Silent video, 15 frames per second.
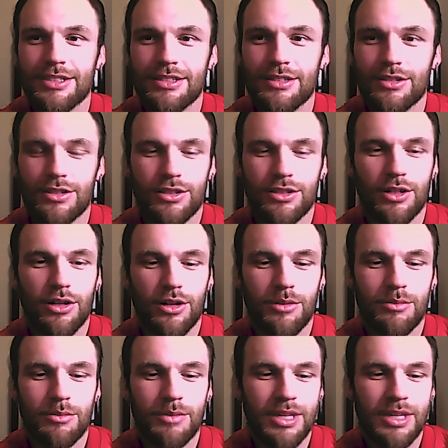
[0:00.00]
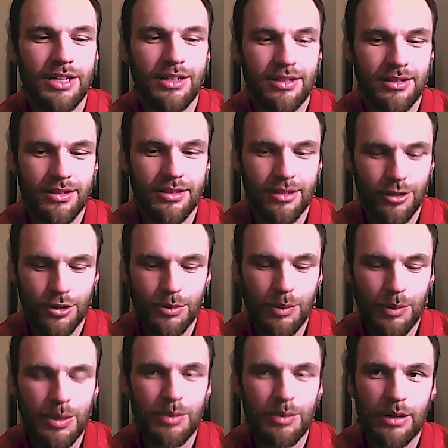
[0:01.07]
saw me and the group of
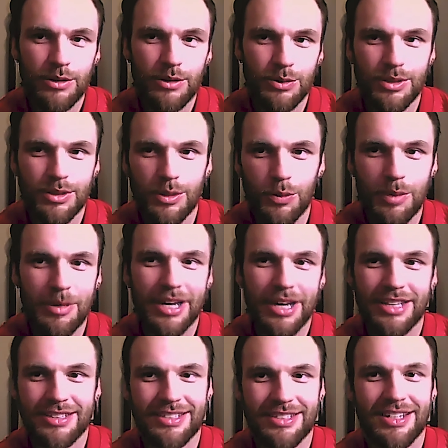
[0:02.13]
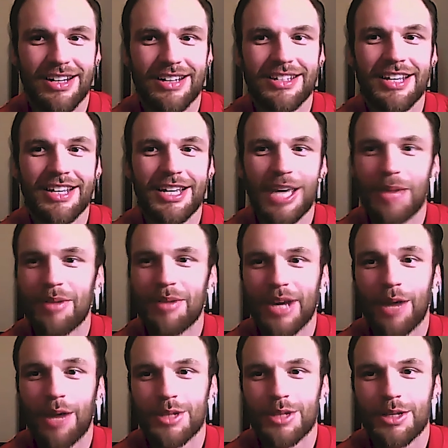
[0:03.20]
people I was with, went back inside, came back
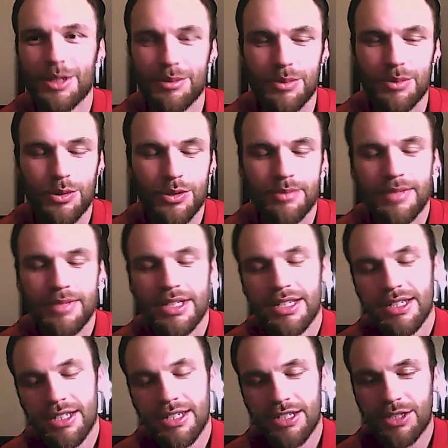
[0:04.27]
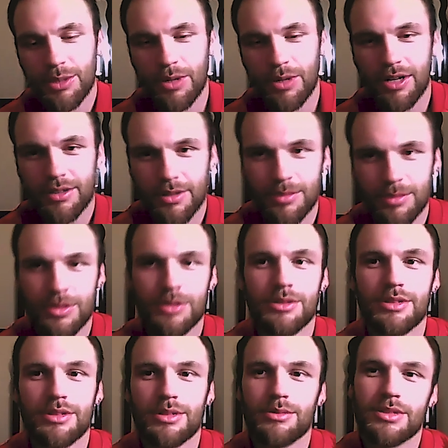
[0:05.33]
out with a clipboard, and she walked up to
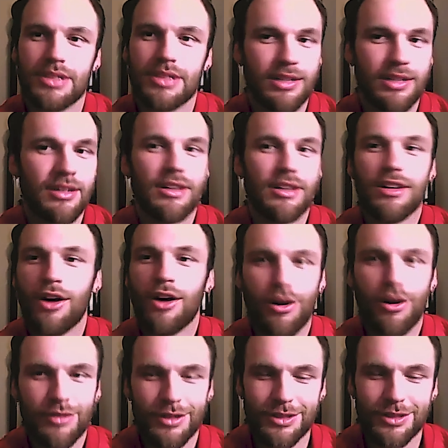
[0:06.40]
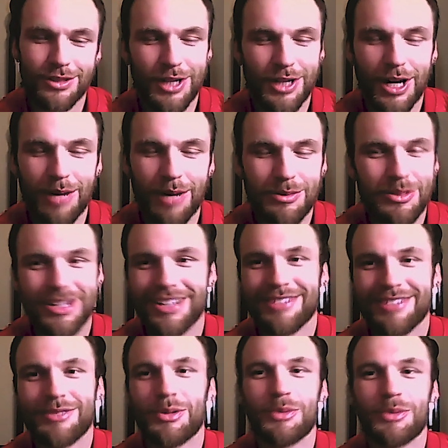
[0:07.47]
us and was like offering us a job. And we're like,
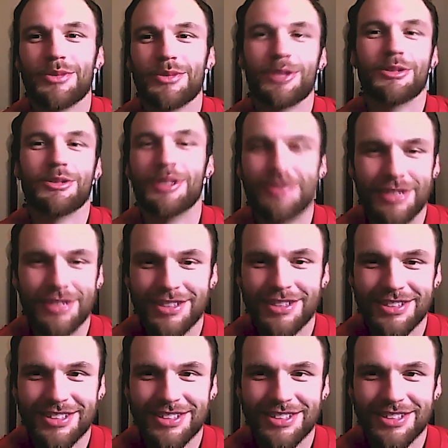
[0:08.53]
we don't live here.